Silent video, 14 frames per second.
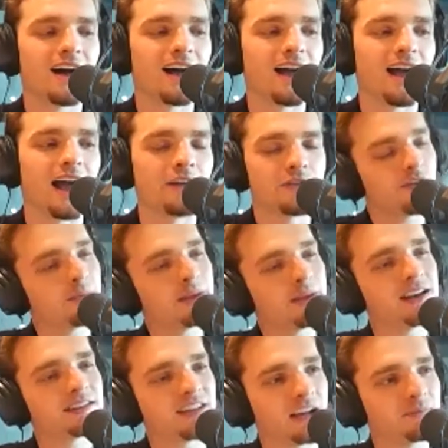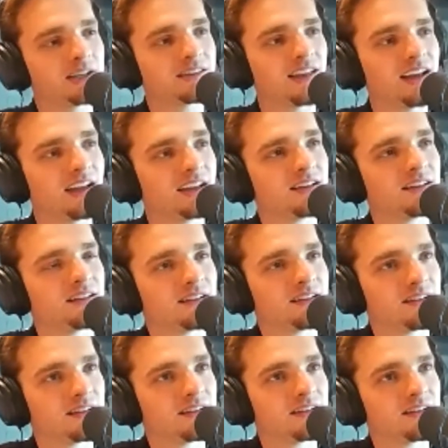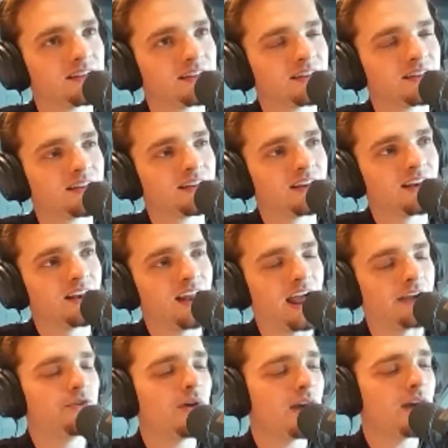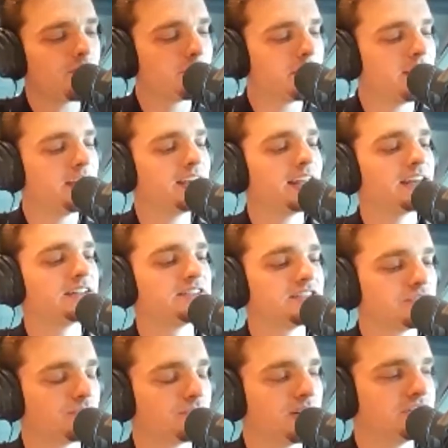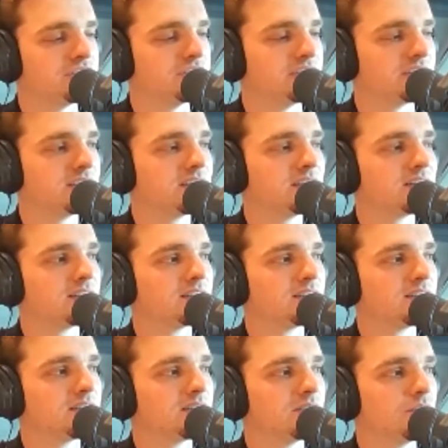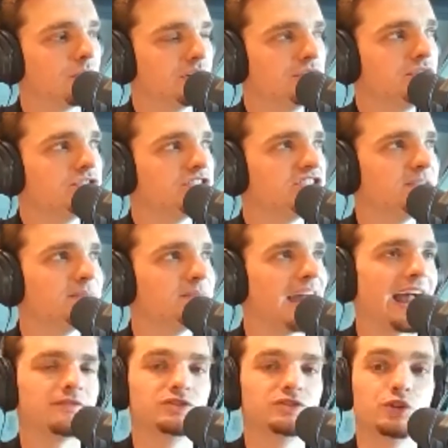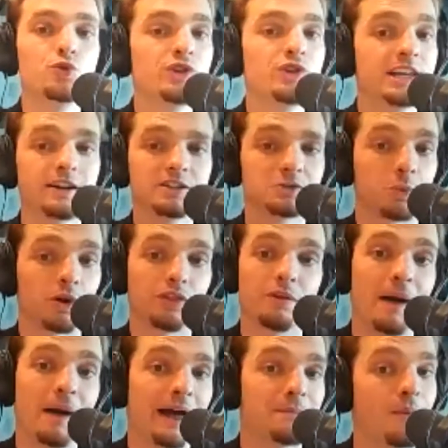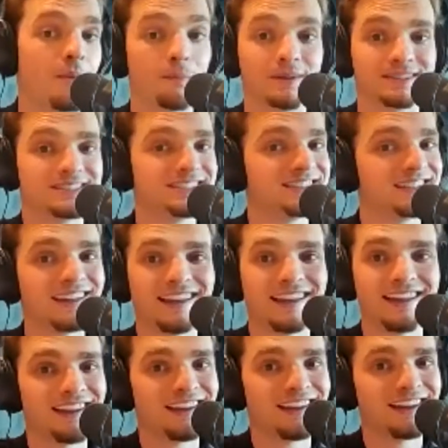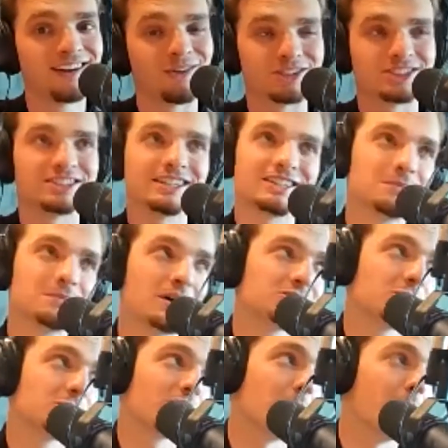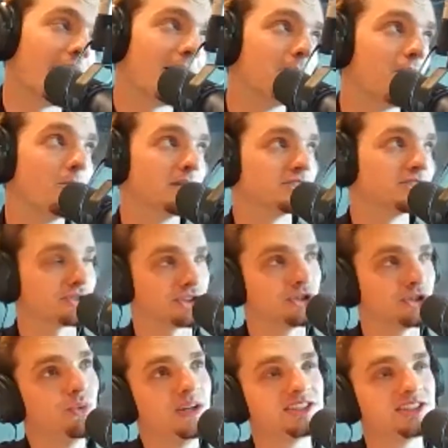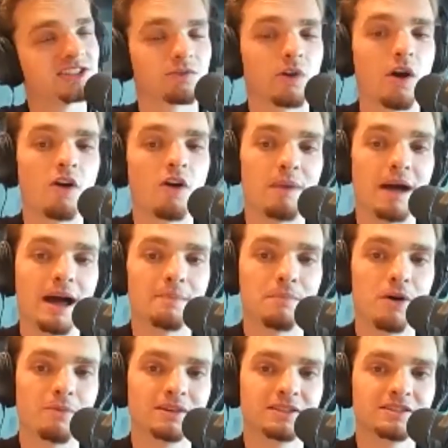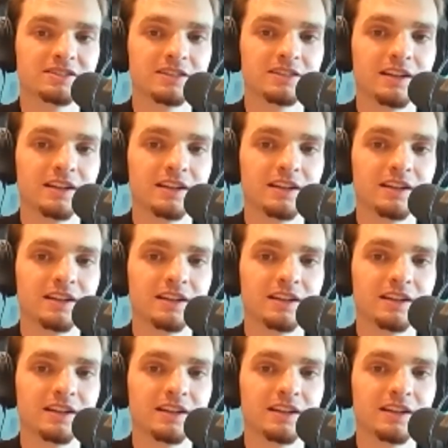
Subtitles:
Have you ever been in a time like that? Have you ever been in a situation where you just seem to have 2 years worth of bad moments, or 6 months worth of bad moments, or 2 weeks in a row of bad moments?